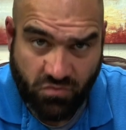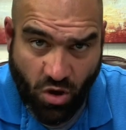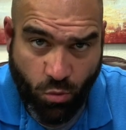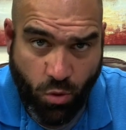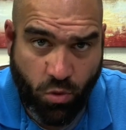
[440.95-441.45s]

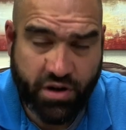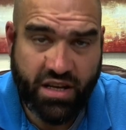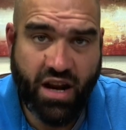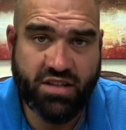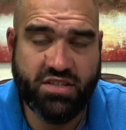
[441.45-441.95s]
we're working
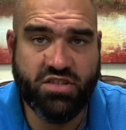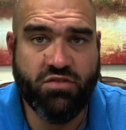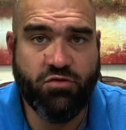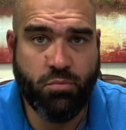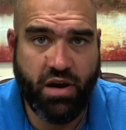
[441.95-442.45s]
on a system
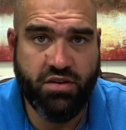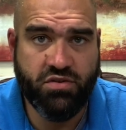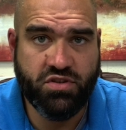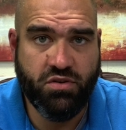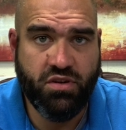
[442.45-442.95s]
for brand new
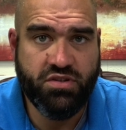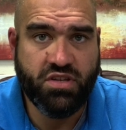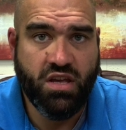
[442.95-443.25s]
students.